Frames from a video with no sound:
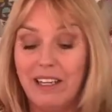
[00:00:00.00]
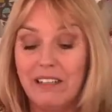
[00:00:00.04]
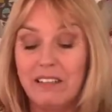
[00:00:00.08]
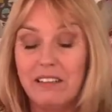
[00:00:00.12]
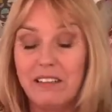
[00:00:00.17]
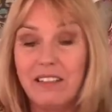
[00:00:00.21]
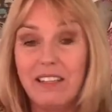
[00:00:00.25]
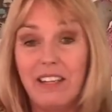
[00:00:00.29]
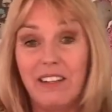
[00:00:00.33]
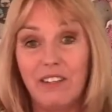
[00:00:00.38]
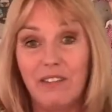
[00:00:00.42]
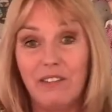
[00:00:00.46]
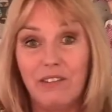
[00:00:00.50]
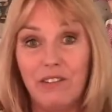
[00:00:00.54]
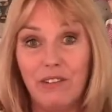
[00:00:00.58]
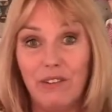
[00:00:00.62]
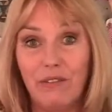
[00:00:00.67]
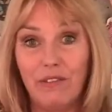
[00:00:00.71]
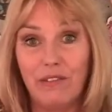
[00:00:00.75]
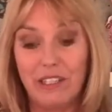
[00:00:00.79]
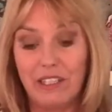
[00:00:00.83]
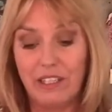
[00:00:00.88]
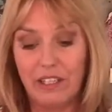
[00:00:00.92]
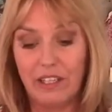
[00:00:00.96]
mat, then there is
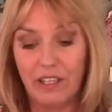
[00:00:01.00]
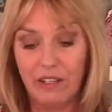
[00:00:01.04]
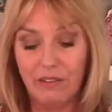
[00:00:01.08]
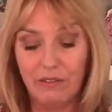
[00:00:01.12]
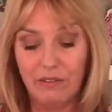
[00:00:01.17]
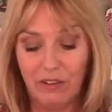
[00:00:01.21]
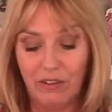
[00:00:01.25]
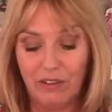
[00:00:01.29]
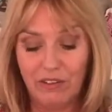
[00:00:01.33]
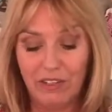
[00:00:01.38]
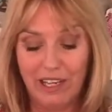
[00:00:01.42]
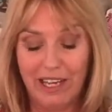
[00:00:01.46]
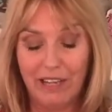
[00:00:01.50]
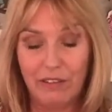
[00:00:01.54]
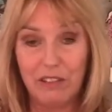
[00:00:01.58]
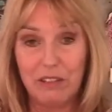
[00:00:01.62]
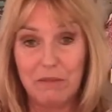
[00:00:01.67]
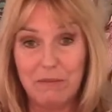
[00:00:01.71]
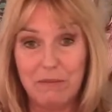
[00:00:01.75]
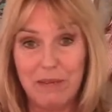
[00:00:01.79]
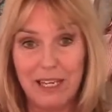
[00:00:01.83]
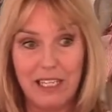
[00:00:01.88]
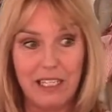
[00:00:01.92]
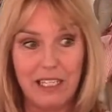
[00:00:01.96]
a video on how
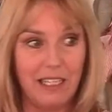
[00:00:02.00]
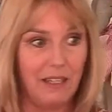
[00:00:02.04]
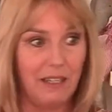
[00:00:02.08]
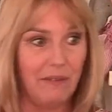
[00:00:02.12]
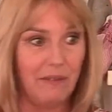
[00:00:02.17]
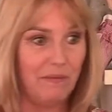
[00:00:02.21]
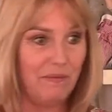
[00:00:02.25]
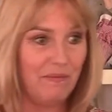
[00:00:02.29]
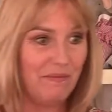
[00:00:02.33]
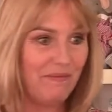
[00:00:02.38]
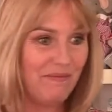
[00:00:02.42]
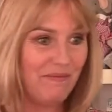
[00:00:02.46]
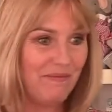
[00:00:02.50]
to make it.